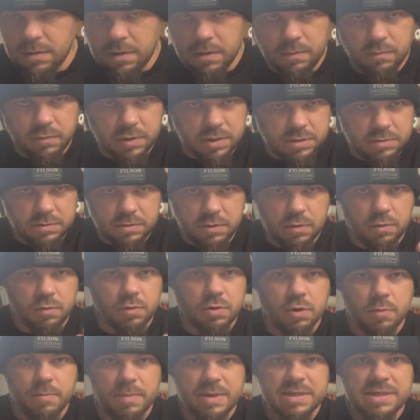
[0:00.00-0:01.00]
but
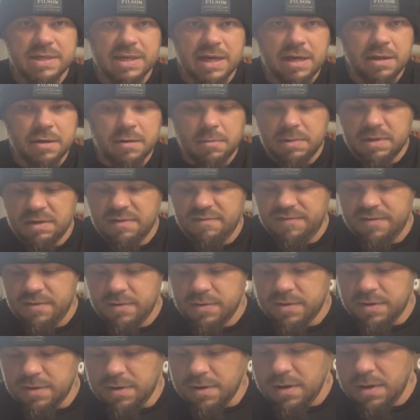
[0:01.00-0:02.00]
you'll be seeing them in the
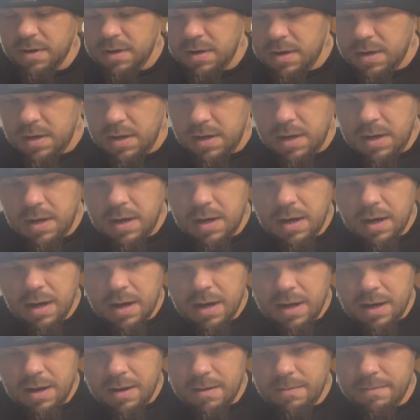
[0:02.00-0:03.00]
future.
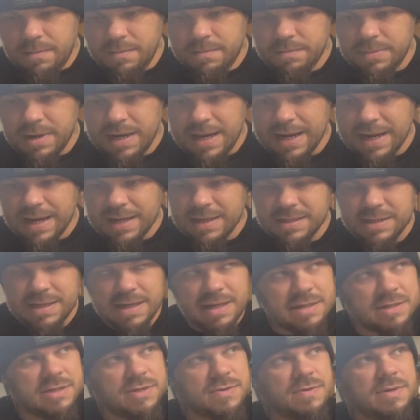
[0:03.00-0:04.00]
But like I
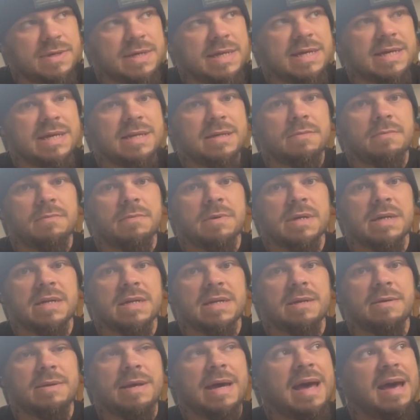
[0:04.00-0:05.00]
said, tune in. We're
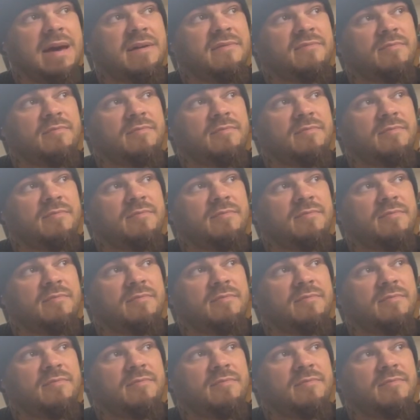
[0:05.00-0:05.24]
gonna have